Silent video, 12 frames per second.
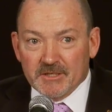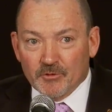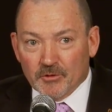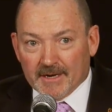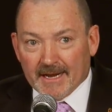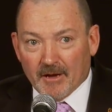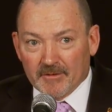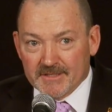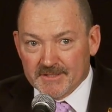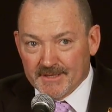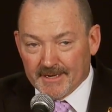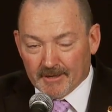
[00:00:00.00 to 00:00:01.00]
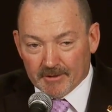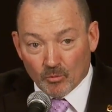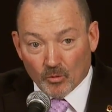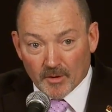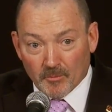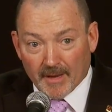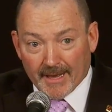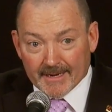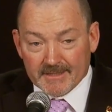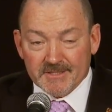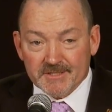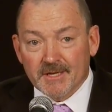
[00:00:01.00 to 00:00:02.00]
of your account is there in one
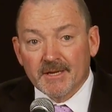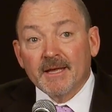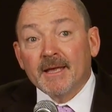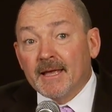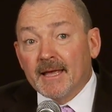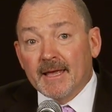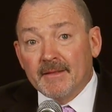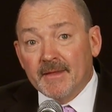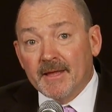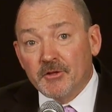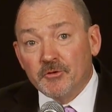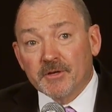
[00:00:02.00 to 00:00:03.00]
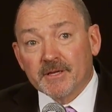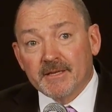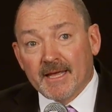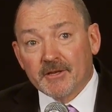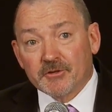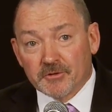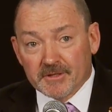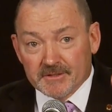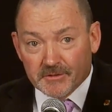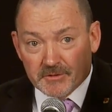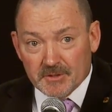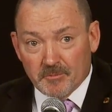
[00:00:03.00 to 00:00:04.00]
box, and then you can enter
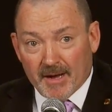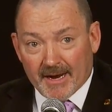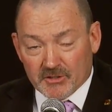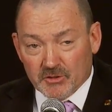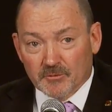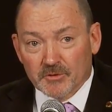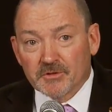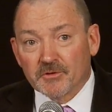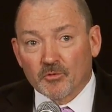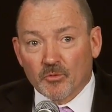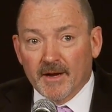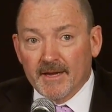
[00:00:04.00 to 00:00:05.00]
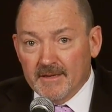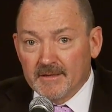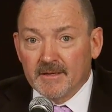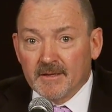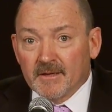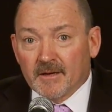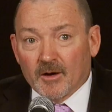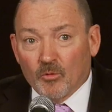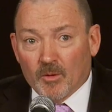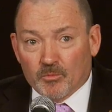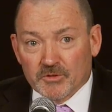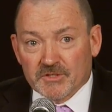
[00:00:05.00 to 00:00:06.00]
into the box over to the right
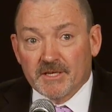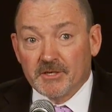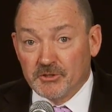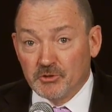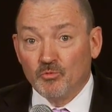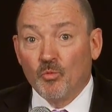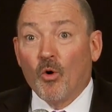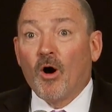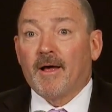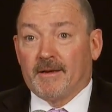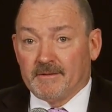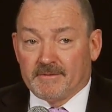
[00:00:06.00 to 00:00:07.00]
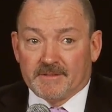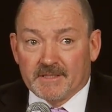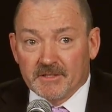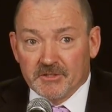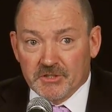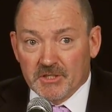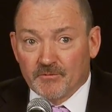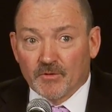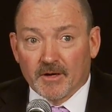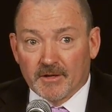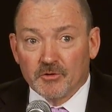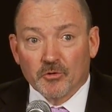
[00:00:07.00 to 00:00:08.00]
what percentage you want in the G
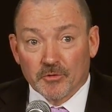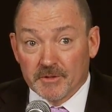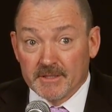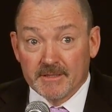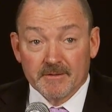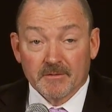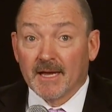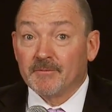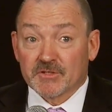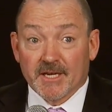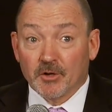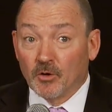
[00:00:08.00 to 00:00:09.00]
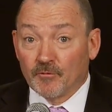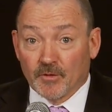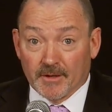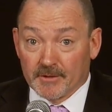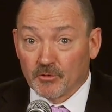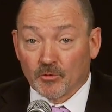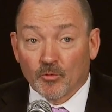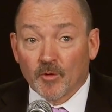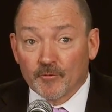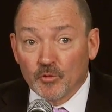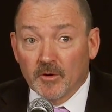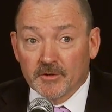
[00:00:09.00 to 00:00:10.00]
fund or the life cycle fund or
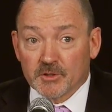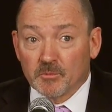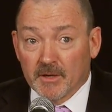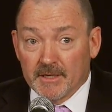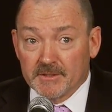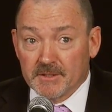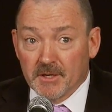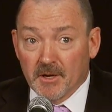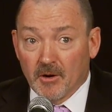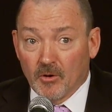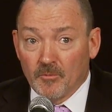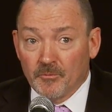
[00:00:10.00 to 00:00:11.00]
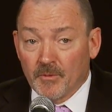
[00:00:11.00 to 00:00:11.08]
wherever you want your money to go.